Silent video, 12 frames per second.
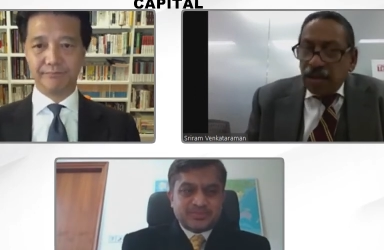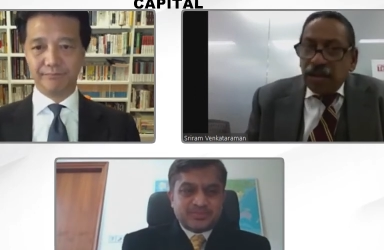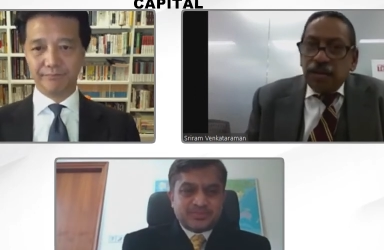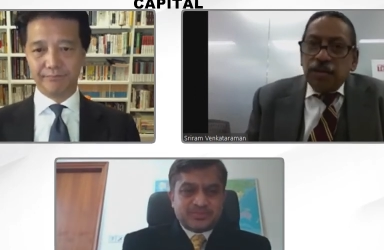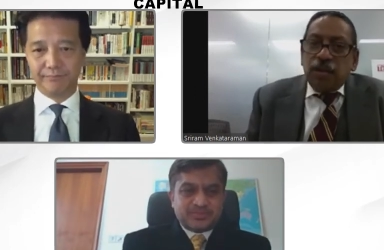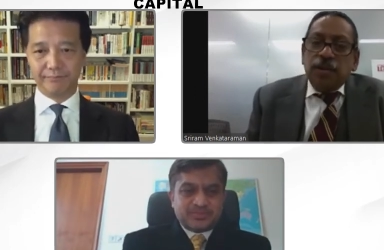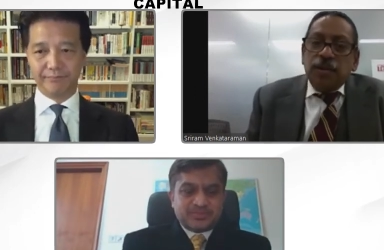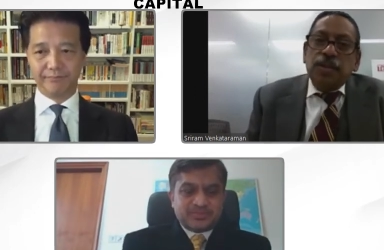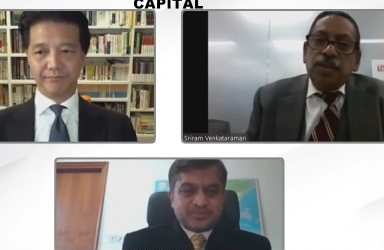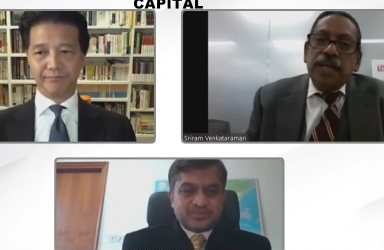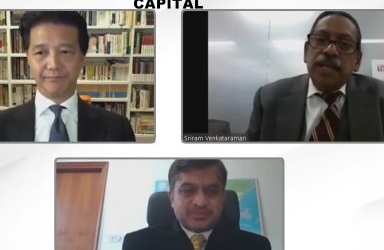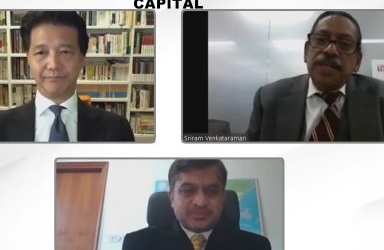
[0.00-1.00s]
Speaker 1: You also
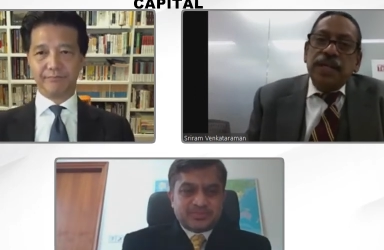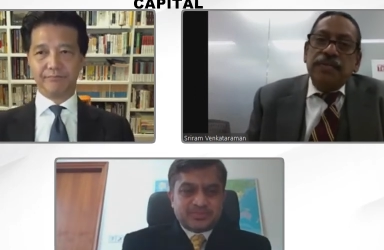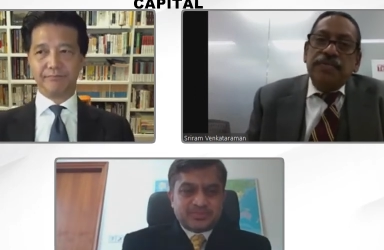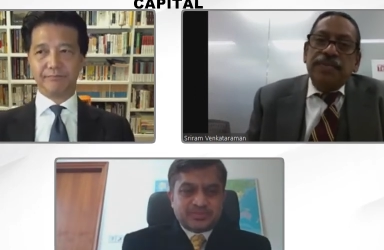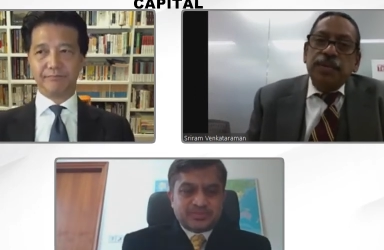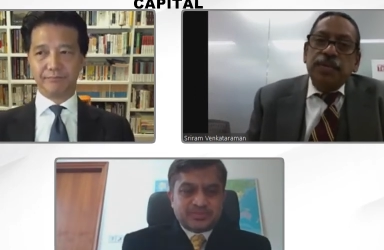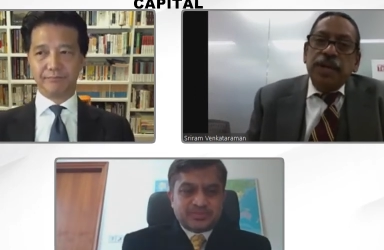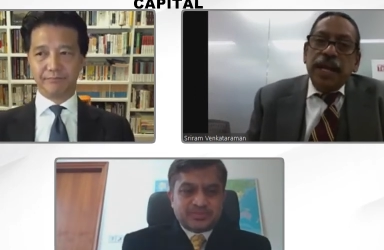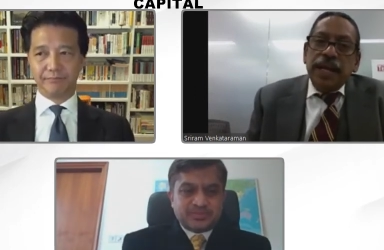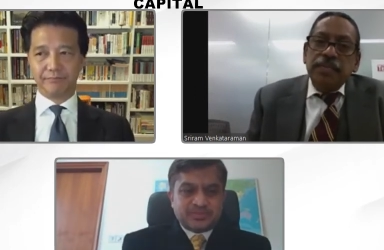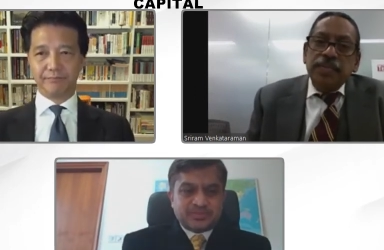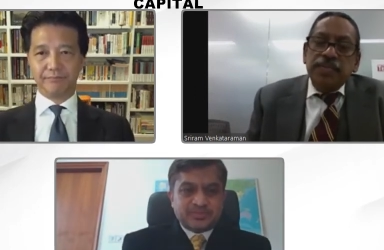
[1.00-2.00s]
mentioned a few
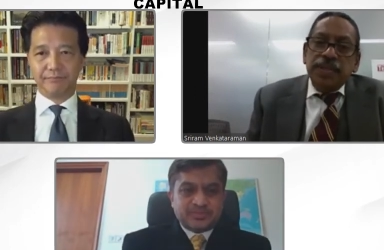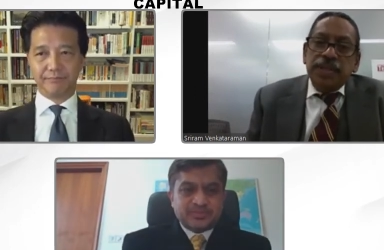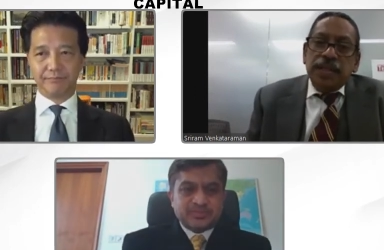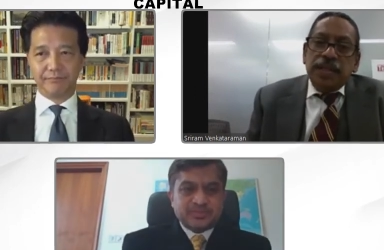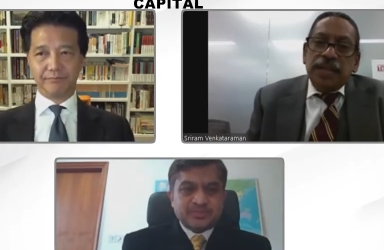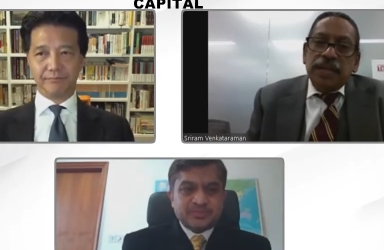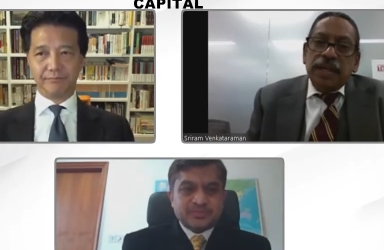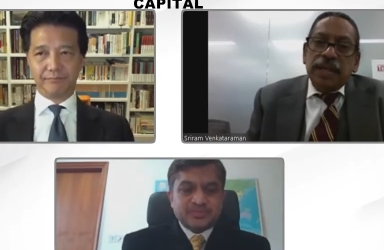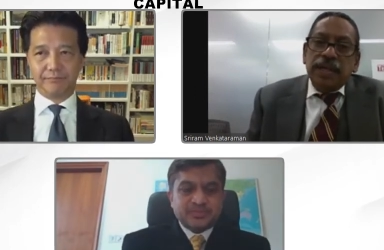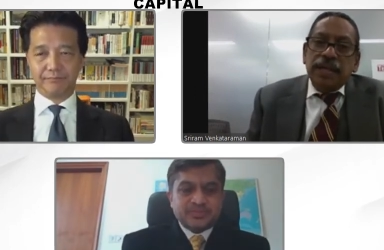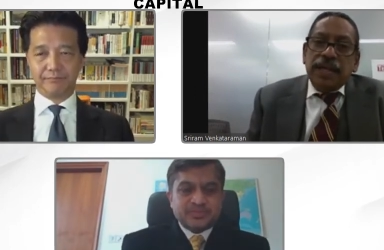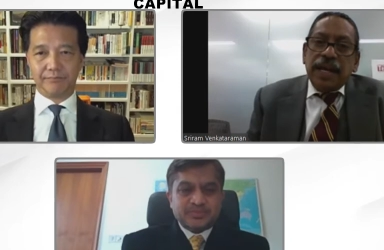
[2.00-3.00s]
names which are
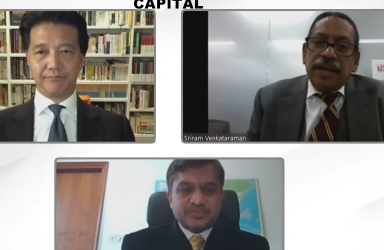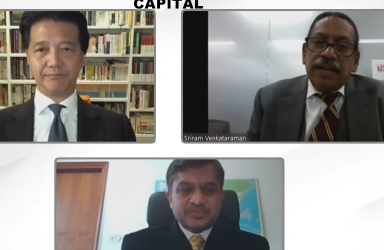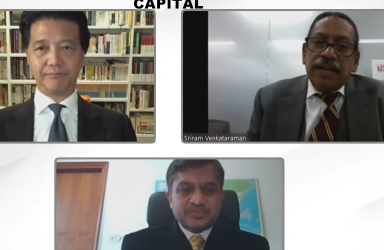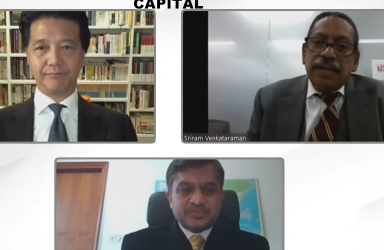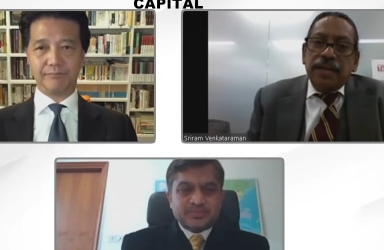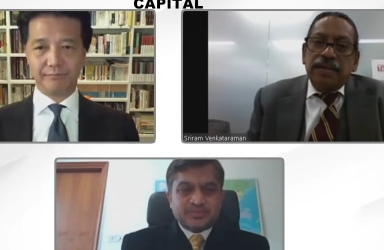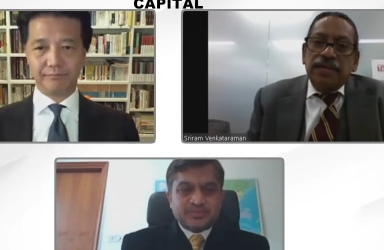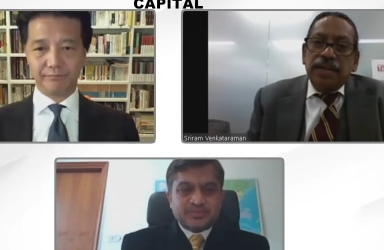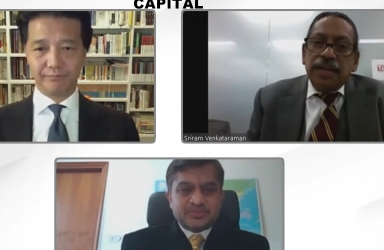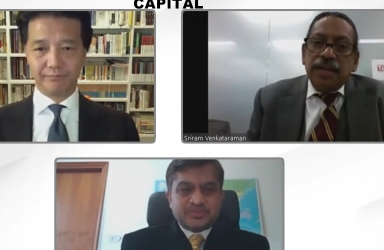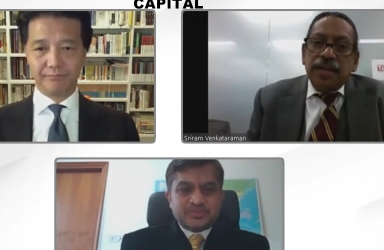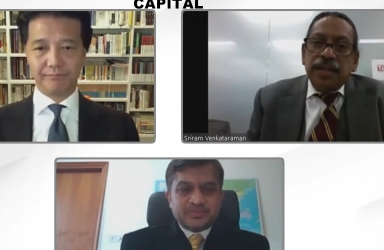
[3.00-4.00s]
in category
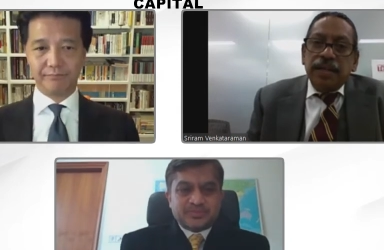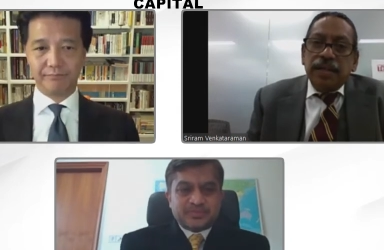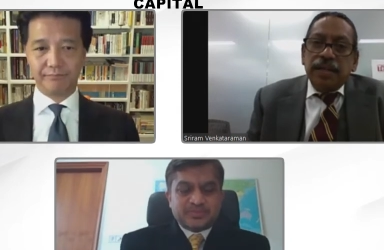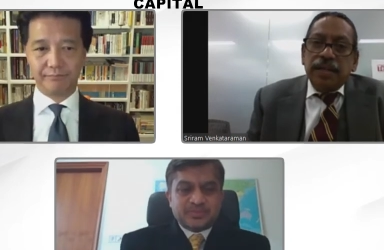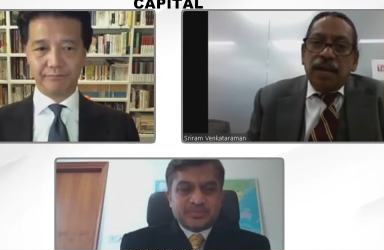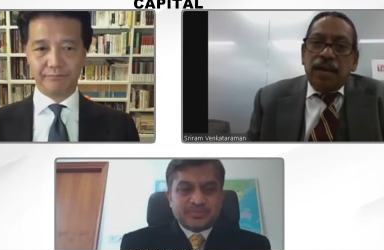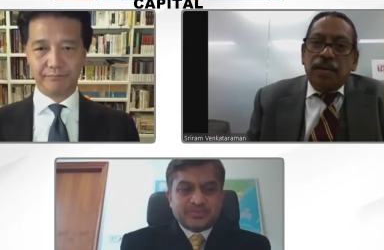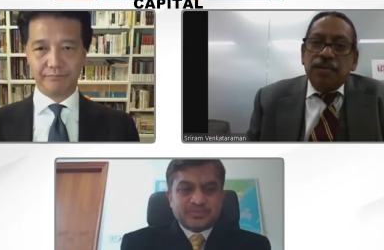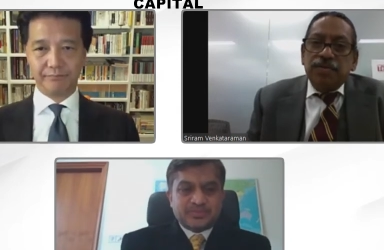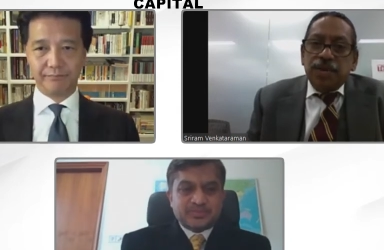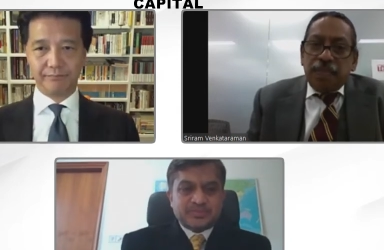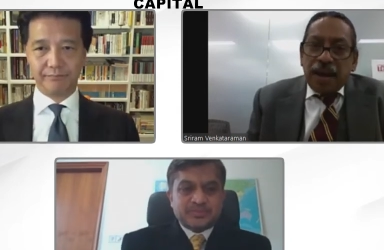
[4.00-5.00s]
three out of
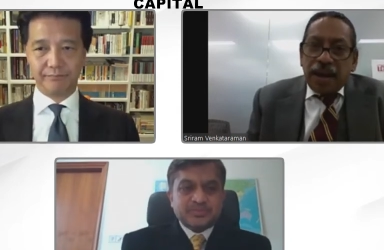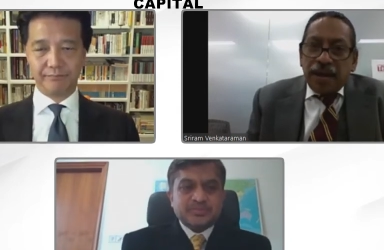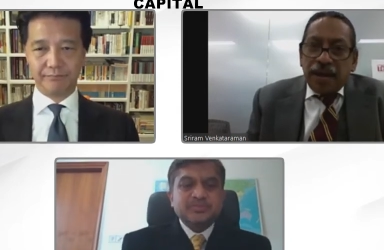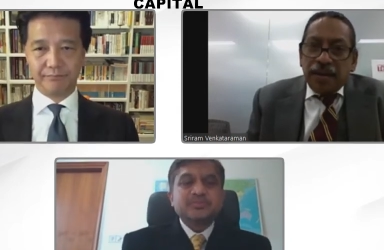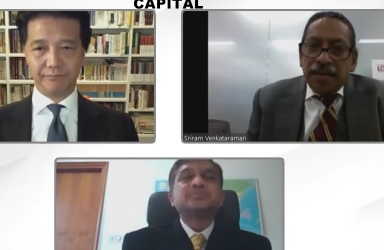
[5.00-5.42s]
Japan,